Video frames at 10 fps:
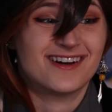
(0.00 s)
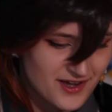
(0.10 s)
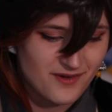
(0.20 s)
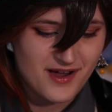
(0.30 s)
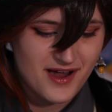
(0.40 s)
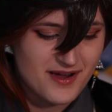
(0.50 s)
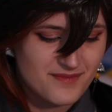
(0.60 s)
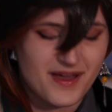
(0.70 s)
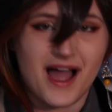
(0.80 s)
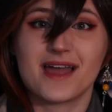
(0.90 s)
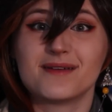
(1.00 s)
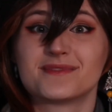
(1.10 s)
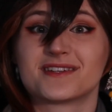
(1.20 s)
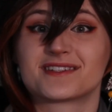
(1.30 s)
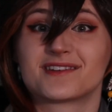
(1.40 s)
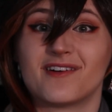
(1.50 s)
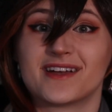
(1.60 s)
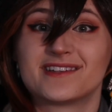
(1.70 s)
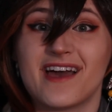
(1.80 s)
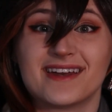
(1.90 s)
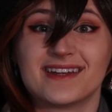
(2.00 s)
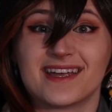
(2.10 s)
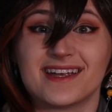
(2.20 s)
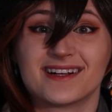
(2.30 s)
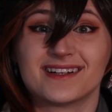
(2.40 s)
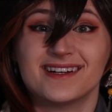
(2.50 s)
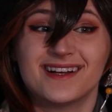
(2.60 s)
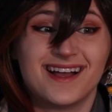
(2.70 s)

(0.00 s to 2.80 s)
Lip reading: So I'm just going to end it here.